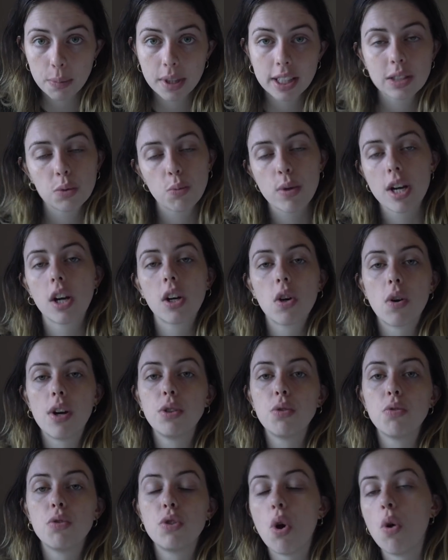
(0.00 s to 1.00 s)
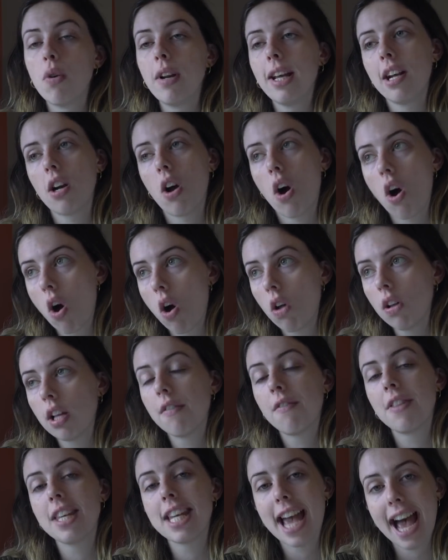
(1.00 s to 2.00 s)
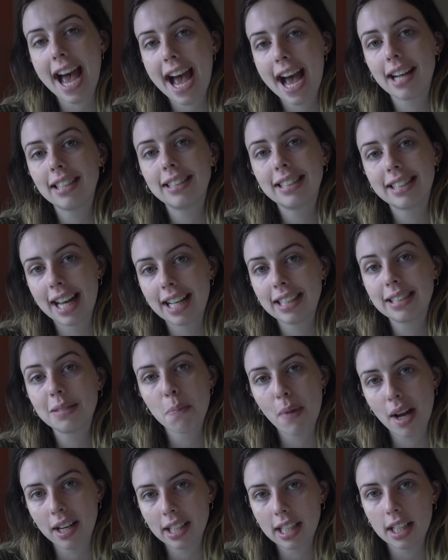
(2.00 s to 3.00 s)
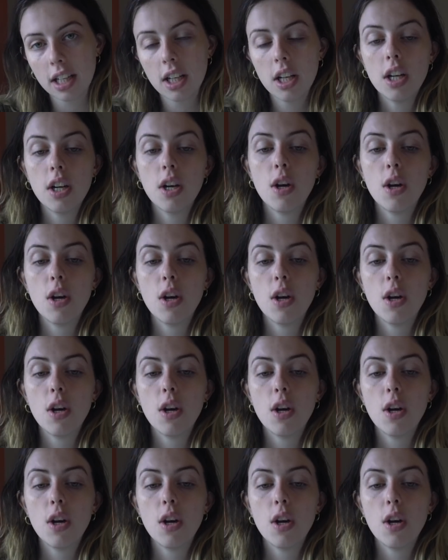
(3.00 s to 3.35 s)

because we are going to donate all of the AdSense money